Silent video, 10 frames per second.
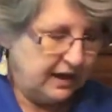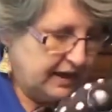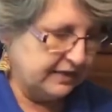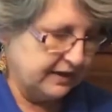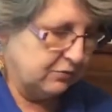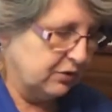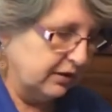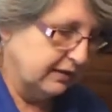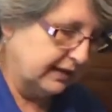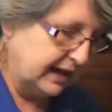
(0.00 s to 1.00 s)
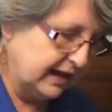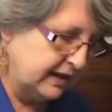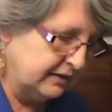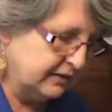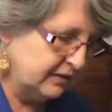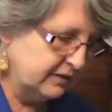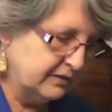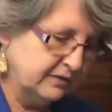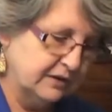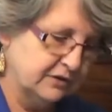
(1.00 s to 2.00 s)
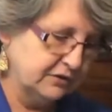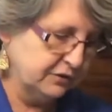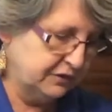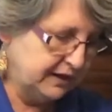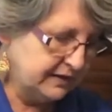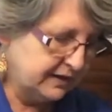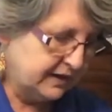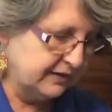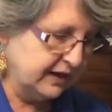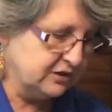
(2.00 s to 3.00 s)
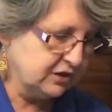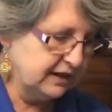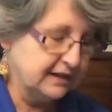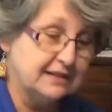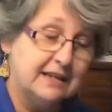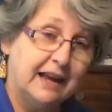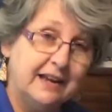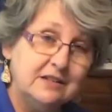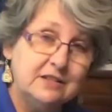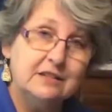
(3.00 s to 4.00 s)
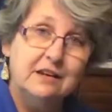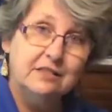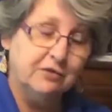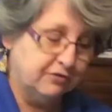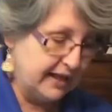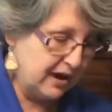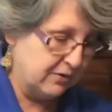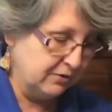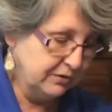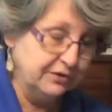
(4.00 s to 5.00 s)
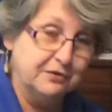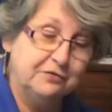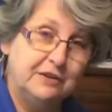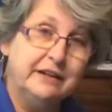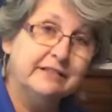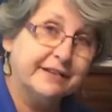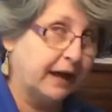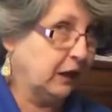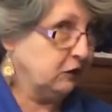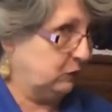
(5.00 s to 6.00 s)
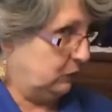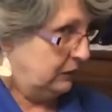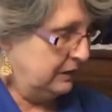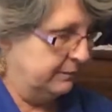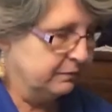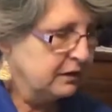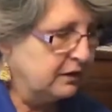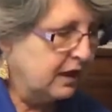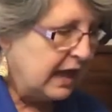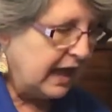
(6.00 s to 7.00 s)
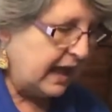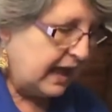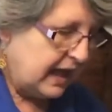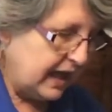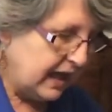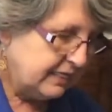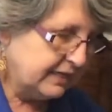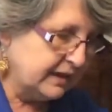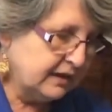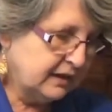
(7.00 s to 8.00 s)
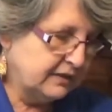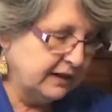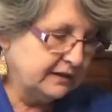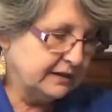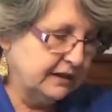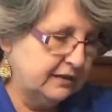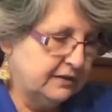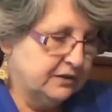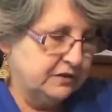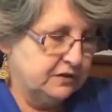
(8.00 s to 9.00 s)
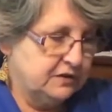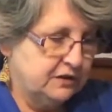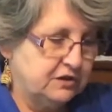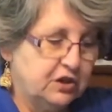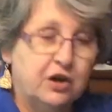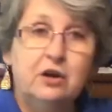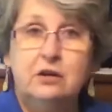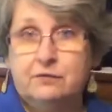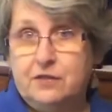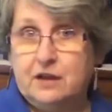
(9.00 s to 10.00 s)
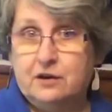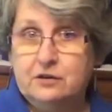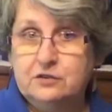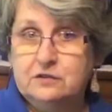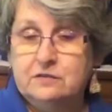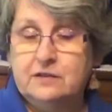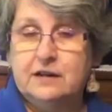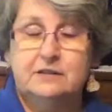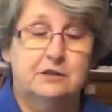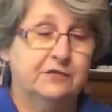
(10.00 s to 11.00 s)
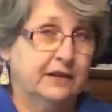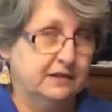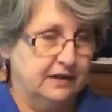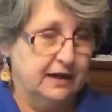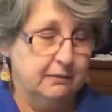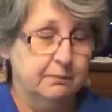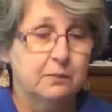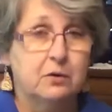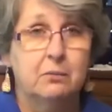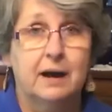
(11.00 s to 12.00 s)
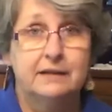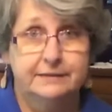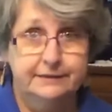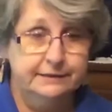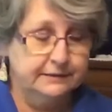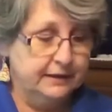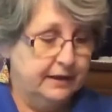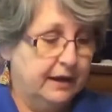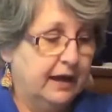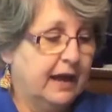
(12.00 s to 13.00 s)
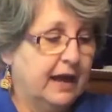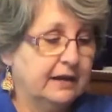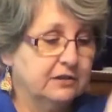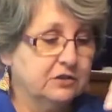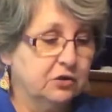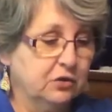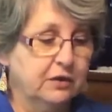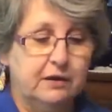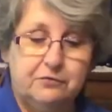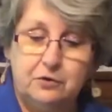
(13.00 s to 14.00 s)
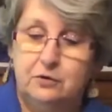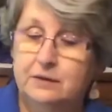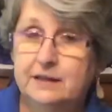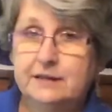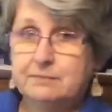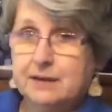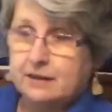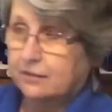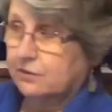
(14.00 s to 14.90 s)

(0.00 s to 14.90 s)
And they will land, here's their feet. They actually can taste the flower with their feet. It's kind of cool. And then they take this tongue of theirs that has a fancy name, proboscis, and it's curled up for making